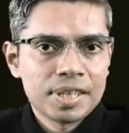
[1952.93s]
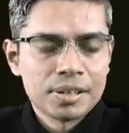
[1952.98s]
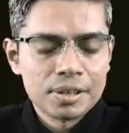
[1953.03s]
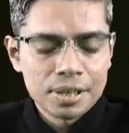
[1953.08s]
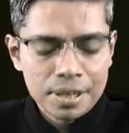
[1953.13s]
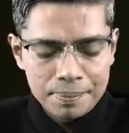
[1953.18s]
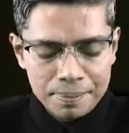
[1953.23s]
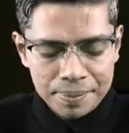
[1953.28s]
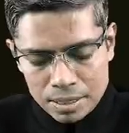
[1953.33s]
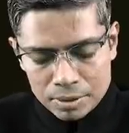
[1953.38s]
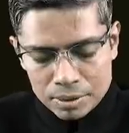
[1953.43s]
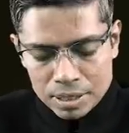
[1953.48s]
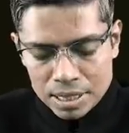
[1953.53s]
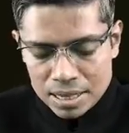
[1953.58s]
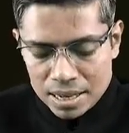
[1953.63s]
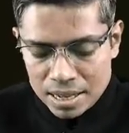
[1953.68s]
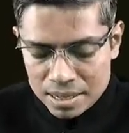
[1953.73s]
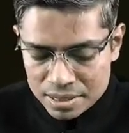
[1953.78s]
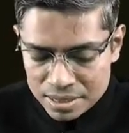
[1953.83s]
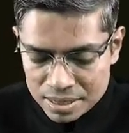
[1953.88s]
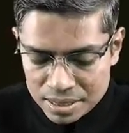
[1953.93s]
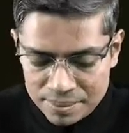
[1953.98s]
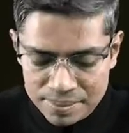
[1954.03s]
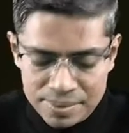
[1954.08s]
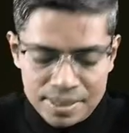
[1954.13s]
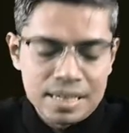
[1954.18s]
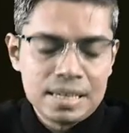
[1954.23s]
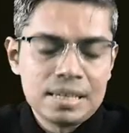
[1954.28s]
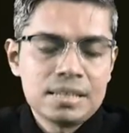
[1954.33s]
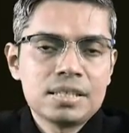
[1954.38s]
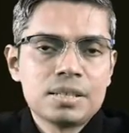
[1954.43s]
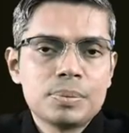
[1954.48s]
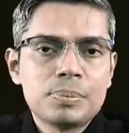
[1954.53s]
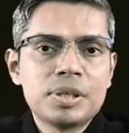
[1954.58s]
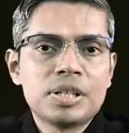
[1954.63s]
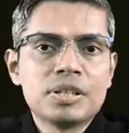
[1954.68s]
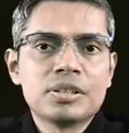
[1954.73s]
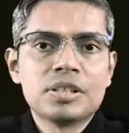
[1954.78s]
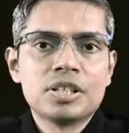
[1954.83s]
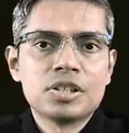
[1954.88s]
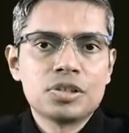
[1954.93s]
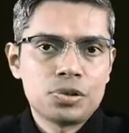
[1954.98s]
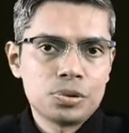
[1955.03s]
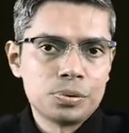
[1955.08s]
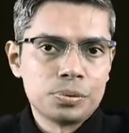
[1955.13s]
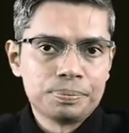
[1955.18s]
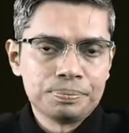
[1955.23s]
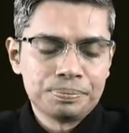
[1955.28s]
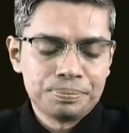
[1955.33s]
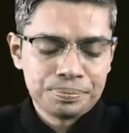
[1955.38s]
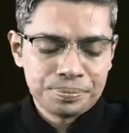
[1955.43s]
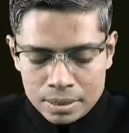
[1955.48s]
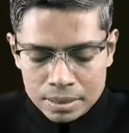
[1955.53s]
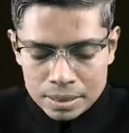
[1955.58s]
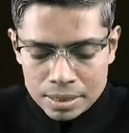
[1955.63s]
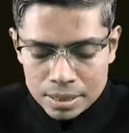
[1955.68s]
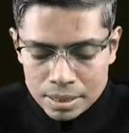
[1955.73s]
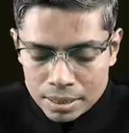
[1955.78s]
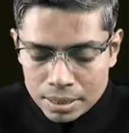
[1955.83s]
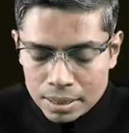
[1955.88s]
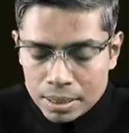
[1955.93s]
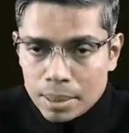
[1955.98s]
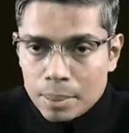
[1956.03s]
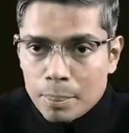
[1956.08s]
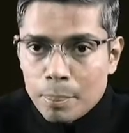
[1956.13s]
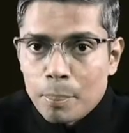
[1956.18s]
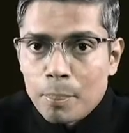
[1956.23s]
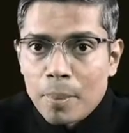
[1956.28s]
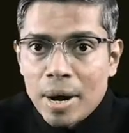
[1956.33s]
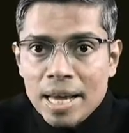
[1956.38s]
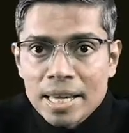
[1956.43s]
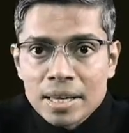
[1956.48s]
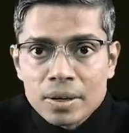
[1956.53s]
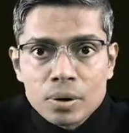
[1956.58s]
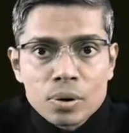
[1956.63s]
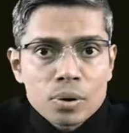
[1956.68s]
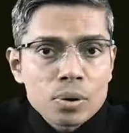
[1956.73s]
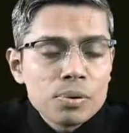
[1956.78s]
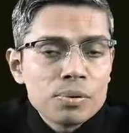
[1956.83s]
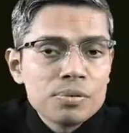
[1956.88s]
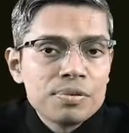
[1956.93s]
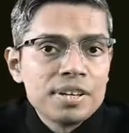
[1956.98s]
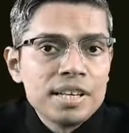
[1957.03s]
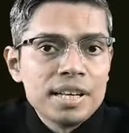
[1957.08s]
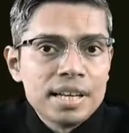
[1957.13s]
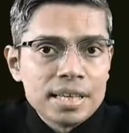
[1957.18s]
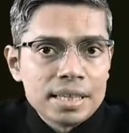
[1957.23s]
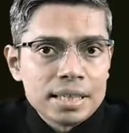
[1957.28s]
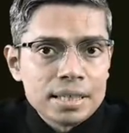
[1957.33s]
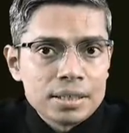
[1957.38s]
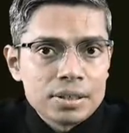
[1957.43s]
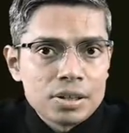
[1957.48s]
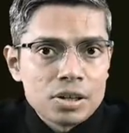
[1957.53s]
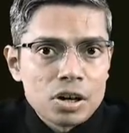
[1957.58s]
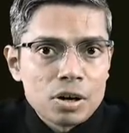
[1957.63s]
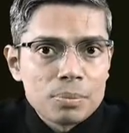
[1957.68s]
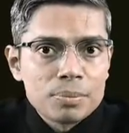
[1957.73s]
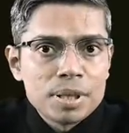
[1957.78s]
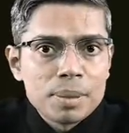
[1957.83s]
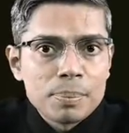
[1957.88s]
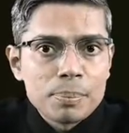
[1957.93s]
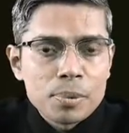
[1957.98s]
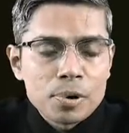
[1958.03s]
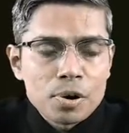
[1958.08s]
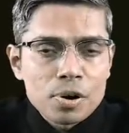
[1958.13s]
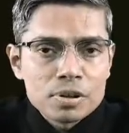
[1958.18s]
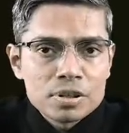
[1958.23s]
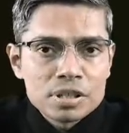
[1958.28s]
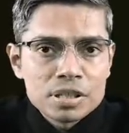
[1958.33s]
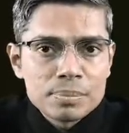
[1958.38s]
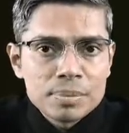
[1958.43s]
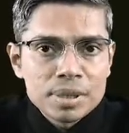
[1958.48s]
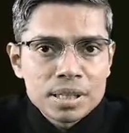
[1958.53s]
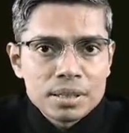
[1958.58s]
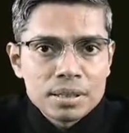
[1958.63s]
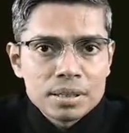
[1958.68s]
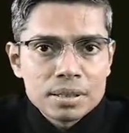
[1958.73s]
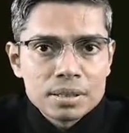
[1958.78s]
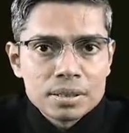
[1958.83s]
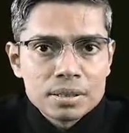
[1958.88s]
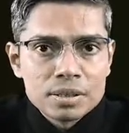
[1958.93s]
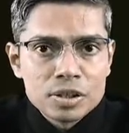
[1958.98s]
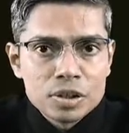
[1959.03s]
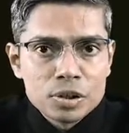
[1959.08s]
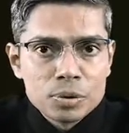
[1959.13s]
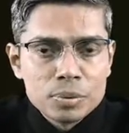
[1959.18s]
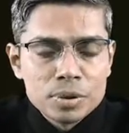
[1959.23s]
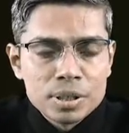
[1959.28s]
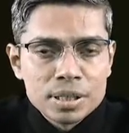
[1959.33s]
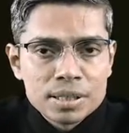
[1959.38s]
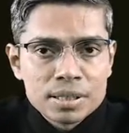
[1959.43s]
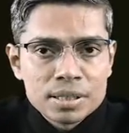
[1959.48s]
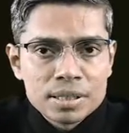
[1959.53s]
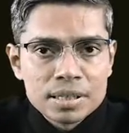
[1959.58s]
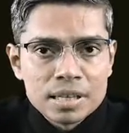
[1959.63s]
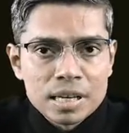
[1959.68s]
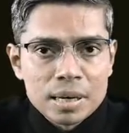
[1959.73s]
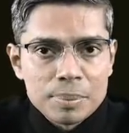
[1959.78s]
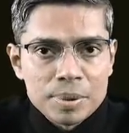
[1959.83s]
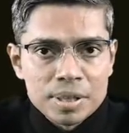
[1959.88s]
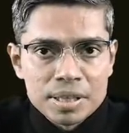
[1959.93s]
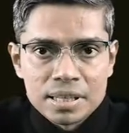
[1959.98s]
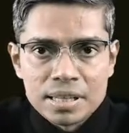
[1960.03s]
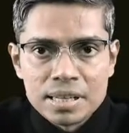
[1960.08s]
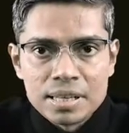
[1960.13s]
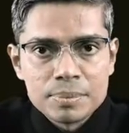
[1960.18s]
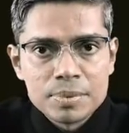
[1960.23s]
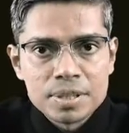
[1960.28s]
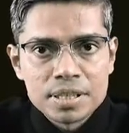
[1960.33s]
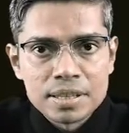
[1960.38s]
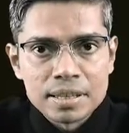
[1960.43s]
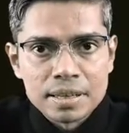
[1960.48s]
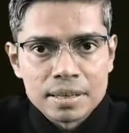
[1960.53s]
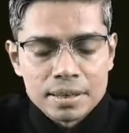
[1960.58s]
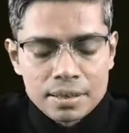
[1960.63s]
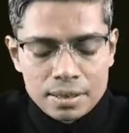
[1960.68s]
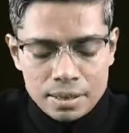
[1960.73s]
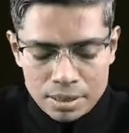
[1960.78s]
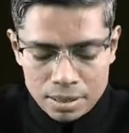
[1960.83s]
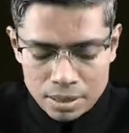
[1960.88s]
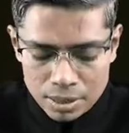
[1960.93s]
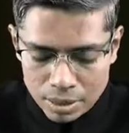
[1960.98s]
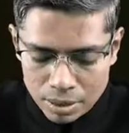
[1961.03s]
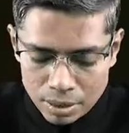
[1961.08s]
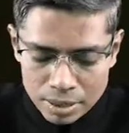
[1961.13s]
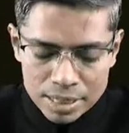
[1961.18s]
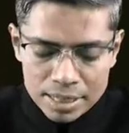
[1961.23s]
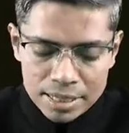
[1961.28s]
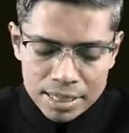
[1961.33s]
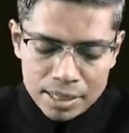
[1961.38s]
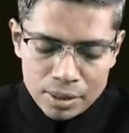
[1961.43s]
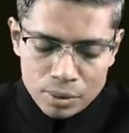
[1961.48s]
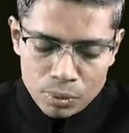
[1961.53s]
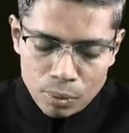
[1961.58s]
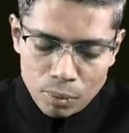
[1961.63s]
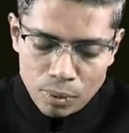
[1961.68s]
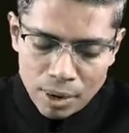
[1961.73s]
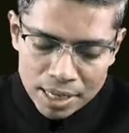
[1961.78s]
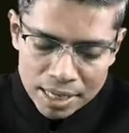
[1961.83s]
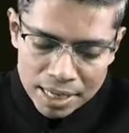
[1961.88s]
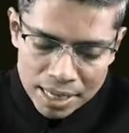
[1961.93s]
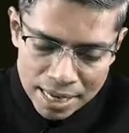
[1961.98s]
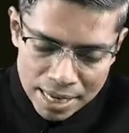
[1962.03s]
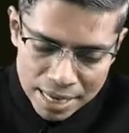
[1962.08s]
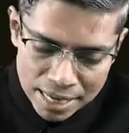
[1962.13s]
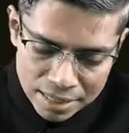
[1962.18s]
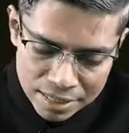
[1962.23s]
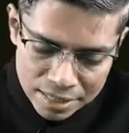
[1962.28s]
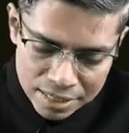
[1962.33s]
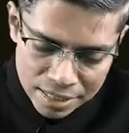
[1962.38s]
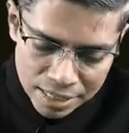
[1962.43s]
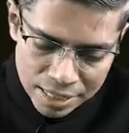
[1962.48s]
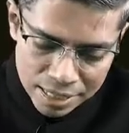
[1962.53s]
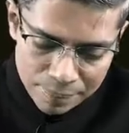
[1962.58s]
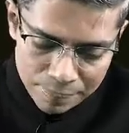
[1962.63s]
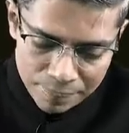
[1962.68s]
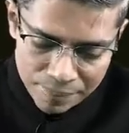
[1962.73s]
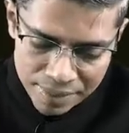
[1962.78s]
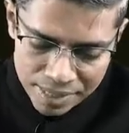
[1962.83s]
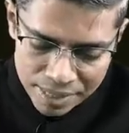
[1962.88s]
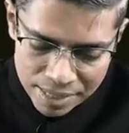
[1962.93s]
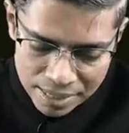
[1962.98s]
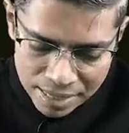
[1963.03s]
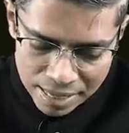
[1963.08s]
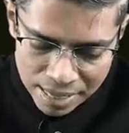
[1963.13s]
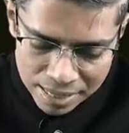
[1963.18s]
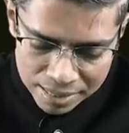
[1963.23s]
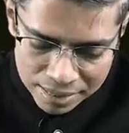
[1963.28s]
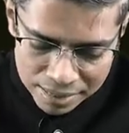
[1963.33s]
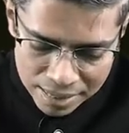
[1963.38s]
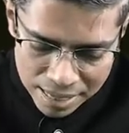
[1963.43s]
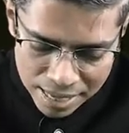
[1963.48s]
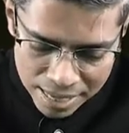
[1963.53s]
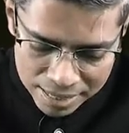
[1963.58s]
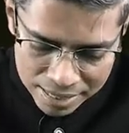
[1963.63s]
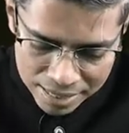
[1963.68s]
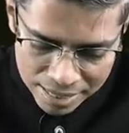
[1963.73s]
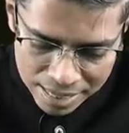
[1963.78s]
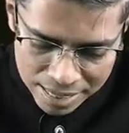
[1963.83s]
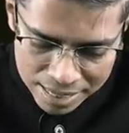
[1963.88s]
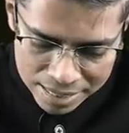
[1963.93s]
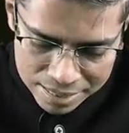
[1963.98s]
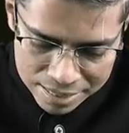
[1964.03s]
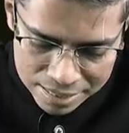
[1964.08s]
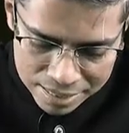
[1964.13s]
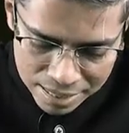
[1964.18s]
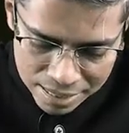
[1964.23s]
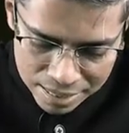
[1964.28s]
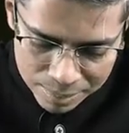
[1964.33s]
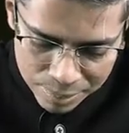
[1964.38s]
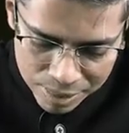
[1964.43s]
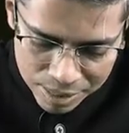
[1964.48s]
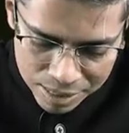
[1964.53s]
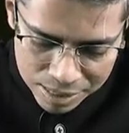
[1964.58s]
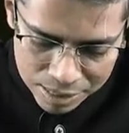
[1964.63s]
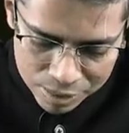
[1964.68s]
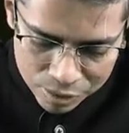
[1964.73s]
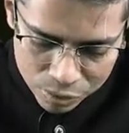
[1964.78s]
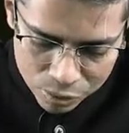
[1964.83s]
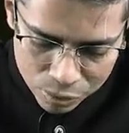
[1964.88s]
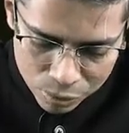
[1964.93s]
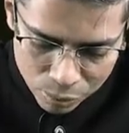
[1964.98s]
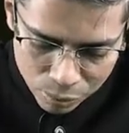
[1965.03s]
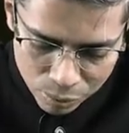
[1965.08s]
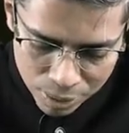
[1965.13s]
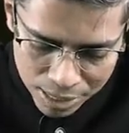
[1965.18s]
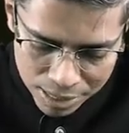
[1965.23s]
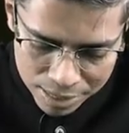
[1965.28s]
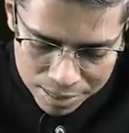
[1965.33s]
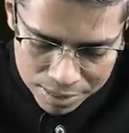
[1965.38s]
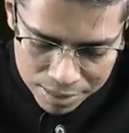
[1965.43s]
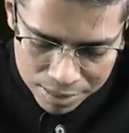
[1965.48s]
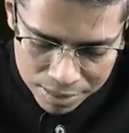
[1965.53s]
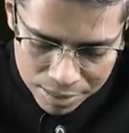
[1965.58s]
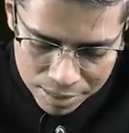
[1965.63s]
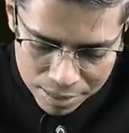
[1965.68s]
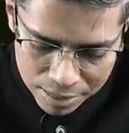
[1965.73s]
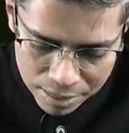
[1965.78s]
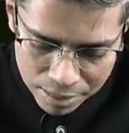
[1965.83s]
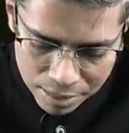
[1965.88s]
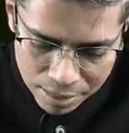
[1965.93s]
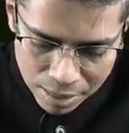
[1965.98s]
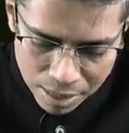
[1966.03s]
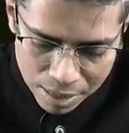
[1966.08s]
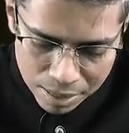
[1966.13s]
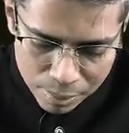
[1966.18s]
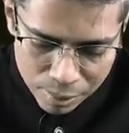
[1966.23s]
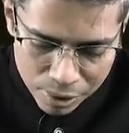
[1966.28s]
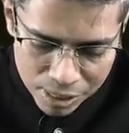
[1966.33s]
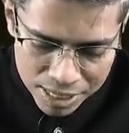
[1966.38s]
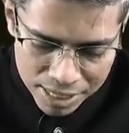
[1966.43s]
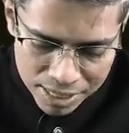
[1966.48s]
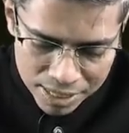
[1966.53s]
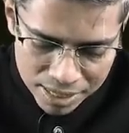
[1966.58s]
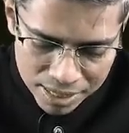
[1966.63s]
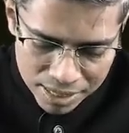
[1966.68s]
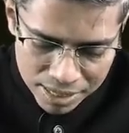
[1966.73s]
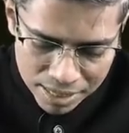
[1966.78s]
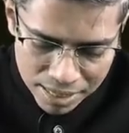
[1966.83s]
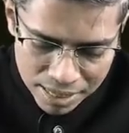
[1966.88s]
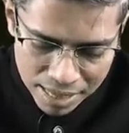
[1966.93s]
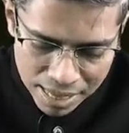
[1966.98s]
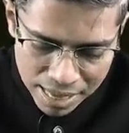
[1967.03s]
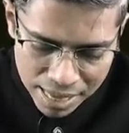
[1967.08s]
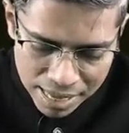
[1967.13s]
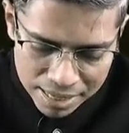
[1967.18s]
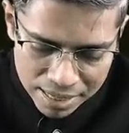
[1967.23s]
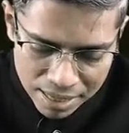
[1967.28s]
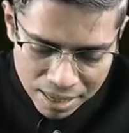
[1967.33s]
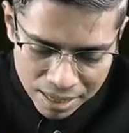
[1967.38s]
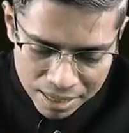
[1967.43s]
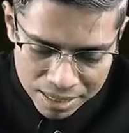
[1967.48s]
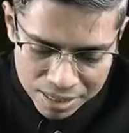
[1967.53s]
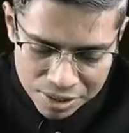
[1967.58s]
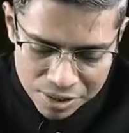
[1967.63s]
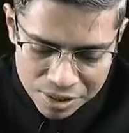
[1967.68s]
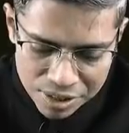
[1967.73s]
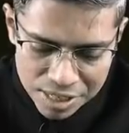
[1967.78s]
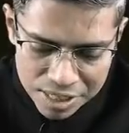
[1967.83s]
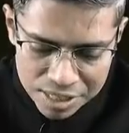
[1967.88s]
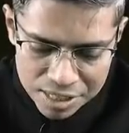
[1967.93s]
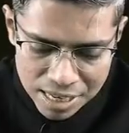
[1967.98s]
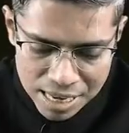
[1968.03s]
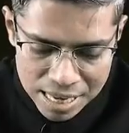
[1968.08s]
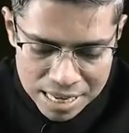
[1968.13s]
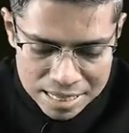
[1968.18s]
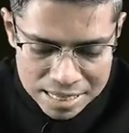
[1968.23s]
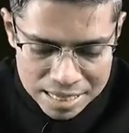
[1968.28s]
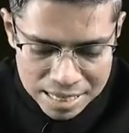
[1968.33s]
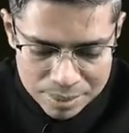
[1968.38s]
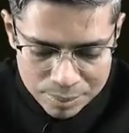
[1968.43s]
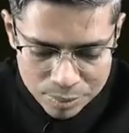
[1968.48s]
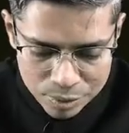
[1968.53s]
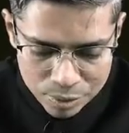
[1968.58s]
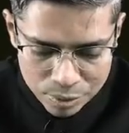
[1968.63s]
Okay. Now the last difference between these two, the microvilli of the proximal tubular epithelium cell contain one enzyme, and that enzyme is known as carbonic anhydrase enzyme.